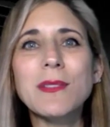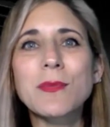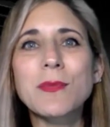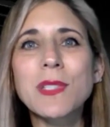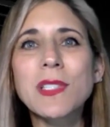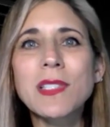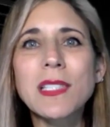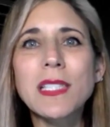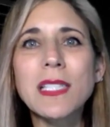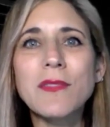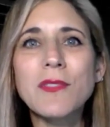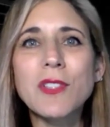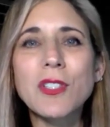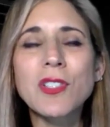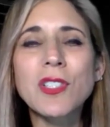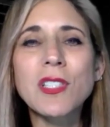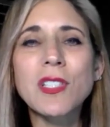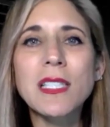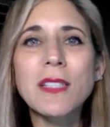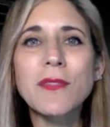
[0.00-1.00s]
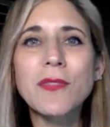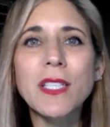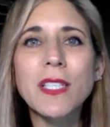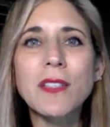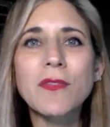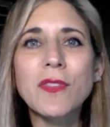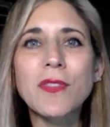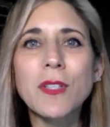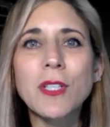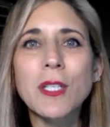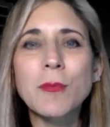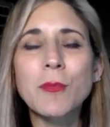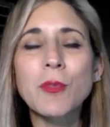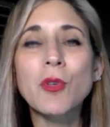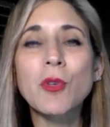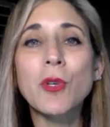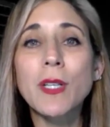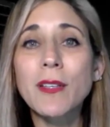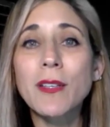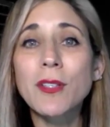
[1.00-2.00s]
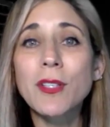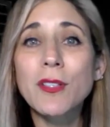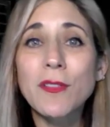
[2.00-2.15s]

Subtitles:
received a certificate from Cornell